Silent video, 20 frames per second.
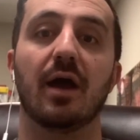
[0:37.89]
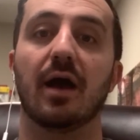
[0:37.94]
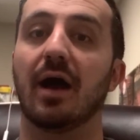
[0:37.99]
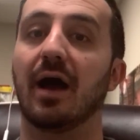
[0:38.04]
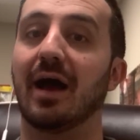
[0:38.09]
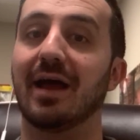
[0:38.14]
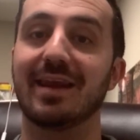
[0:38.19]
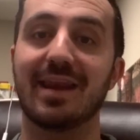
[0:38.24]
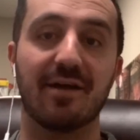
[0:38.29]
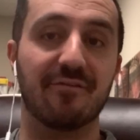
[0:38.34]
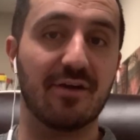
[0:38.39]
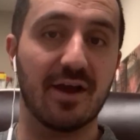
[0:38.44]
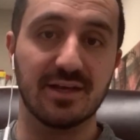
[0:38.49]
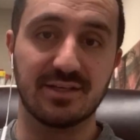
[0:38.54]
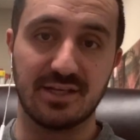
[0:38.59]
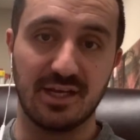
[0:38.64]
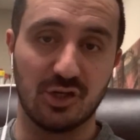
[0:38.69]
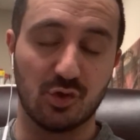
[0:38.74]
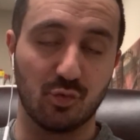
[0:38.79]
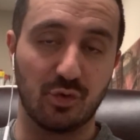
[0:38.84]
uh, never
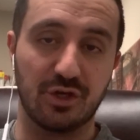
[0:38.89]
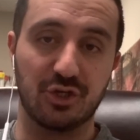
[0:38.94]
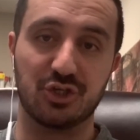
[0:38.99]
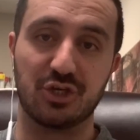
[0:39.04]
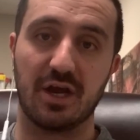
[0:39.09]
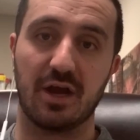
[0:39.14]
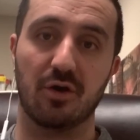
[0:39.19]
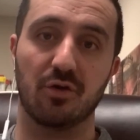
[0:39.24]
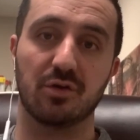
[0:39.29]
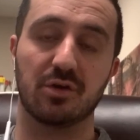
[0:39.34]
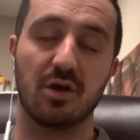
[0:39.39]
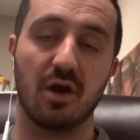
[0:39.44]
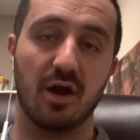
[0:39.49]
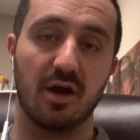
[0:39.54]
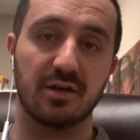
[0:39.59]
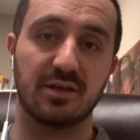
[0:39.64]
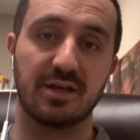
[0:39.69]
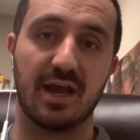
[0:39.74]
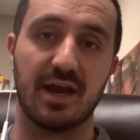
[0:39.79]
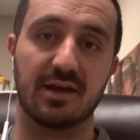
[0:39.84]
hesitate to reach out,
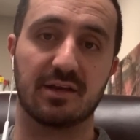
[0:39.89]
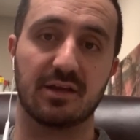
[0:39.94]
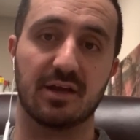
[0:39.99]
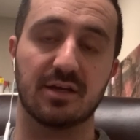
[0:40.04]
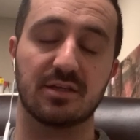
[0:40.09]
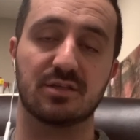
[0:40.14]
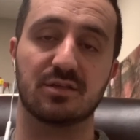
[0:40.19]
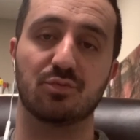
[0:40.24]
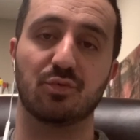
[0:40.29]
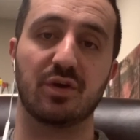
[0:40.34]
contact us.